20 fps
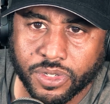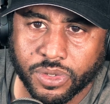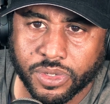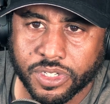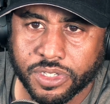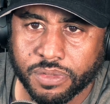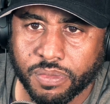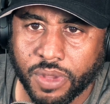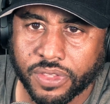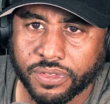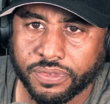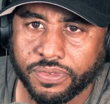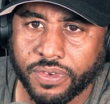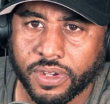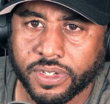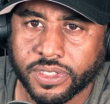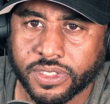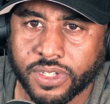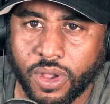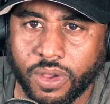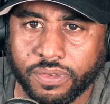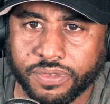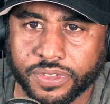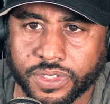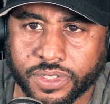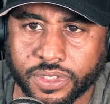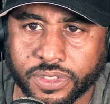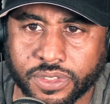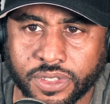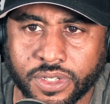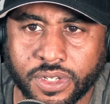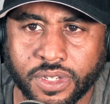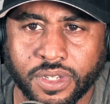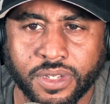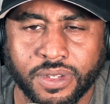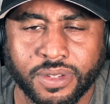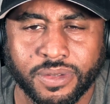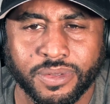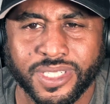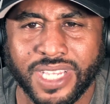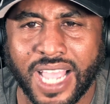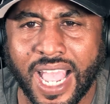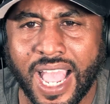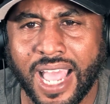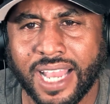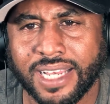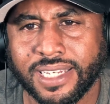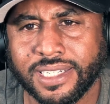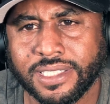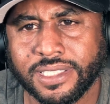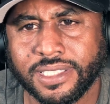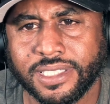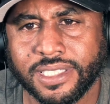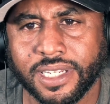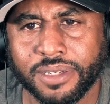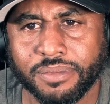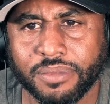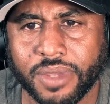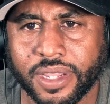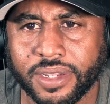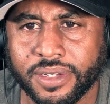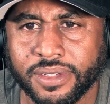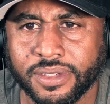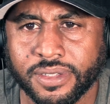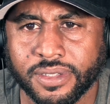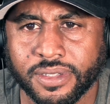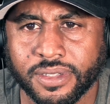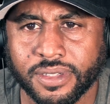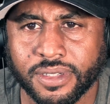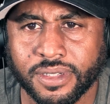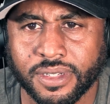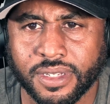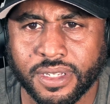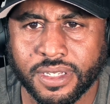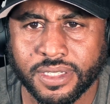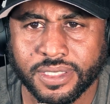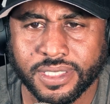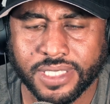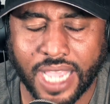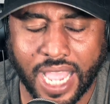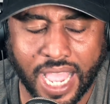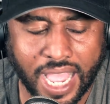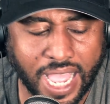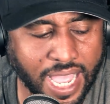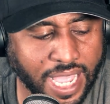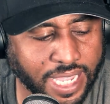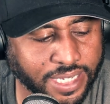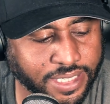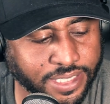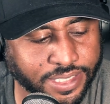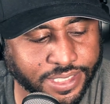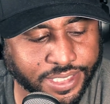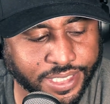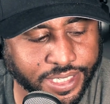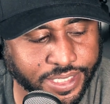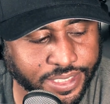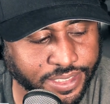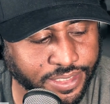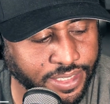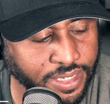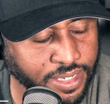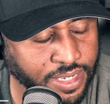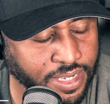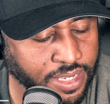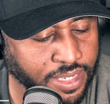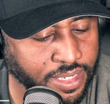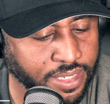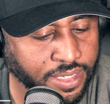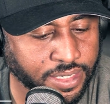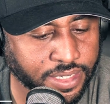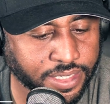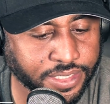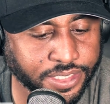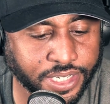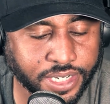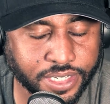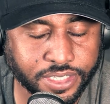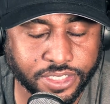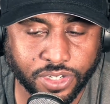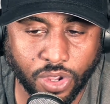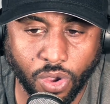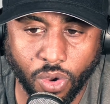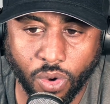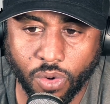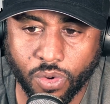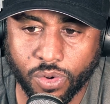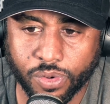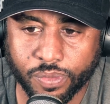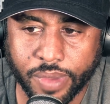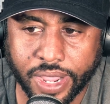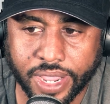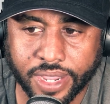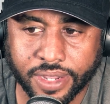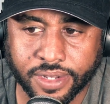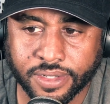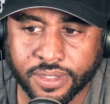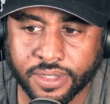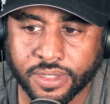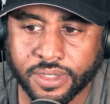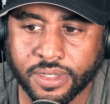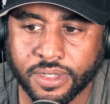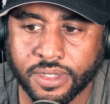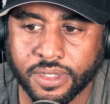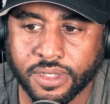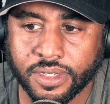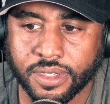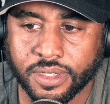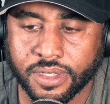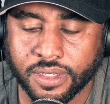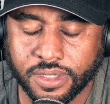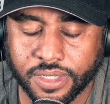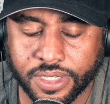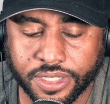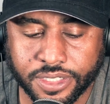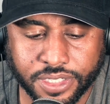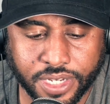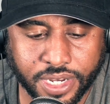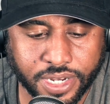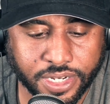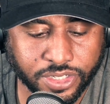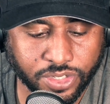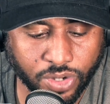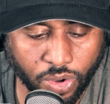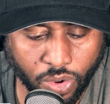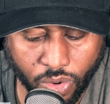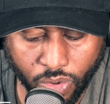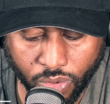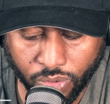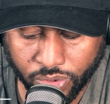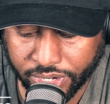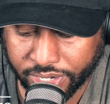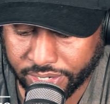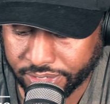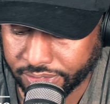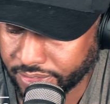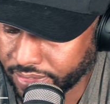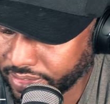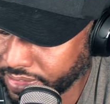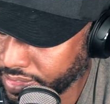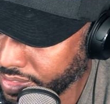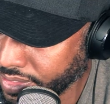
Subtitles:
to these motherfucking officers. Tired of this shit, man. Tired. This shit is old, man. This shit is old, and